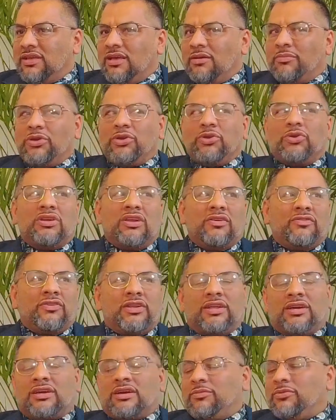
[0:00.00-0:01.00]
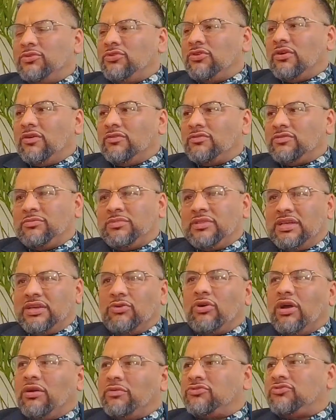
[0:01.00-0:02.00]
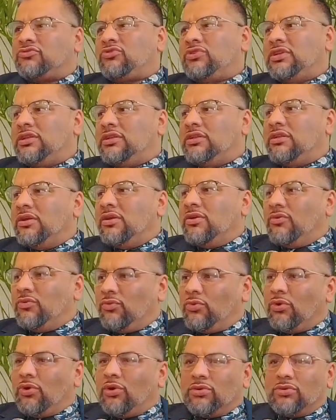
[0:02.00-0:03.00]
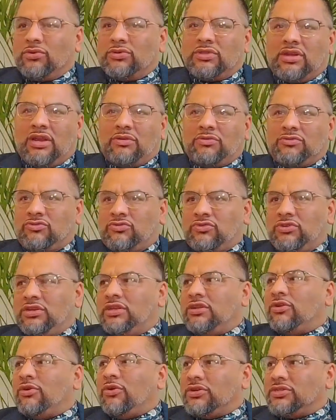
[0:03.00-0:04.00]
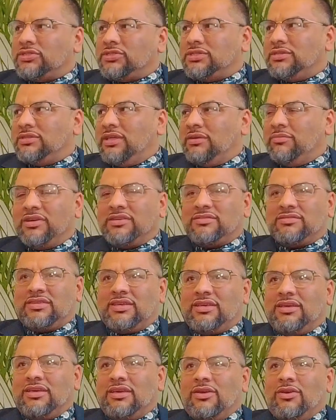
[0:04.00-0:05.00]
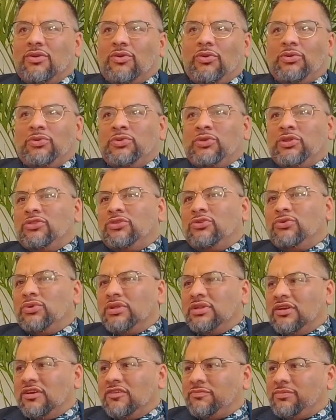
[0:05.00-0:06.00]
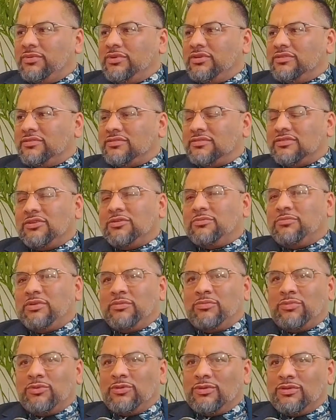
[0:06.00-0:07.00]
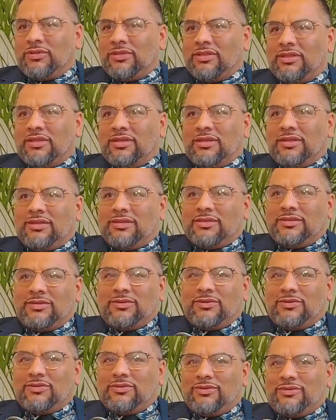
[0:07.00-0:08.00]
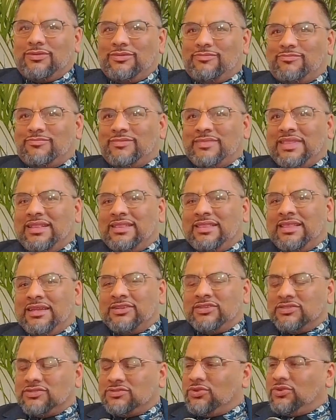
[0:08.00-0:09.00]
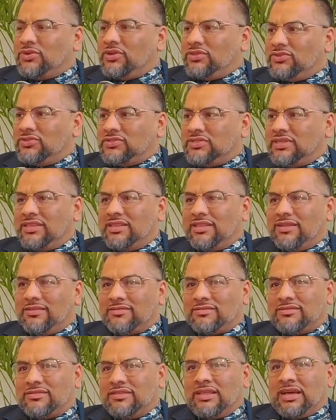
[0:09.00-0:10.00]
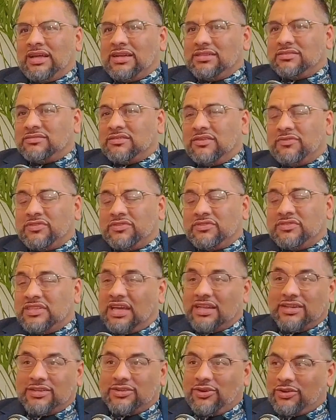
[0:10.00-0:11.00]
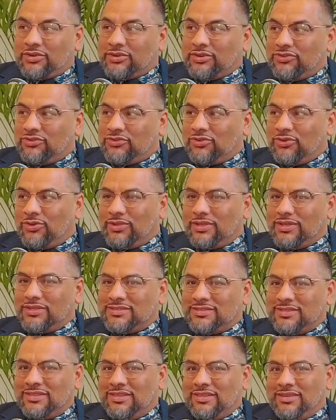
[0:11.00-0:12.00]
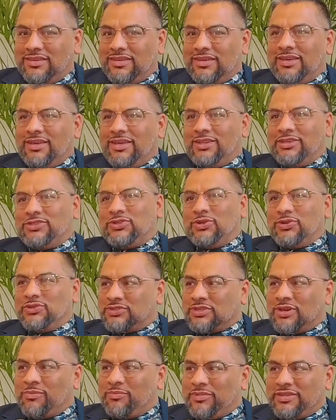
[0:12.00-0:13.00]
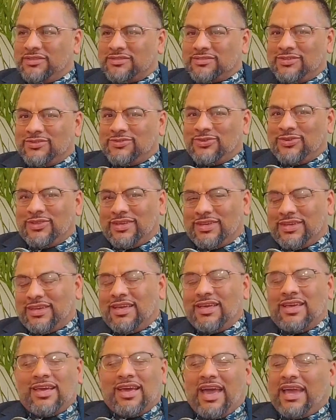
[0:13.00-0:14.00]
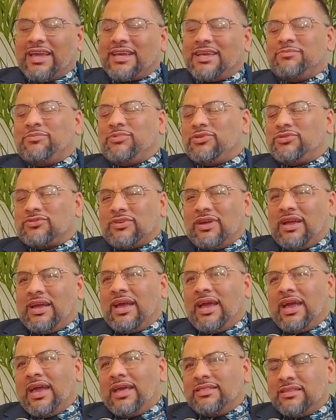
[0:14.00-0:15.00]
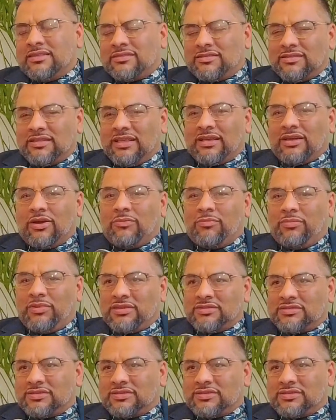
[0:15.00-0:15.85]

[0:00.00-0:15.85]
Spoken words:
but you're never going to come into our office and be like, oh, I was treated wrong or that I was treated harshly. They may say, well, you didn't do enough because certain people, you know, they just don't understand that a lot of the stuff is not in our control. It's in the insurance company's control. Like I can prescribe. This is like our biggest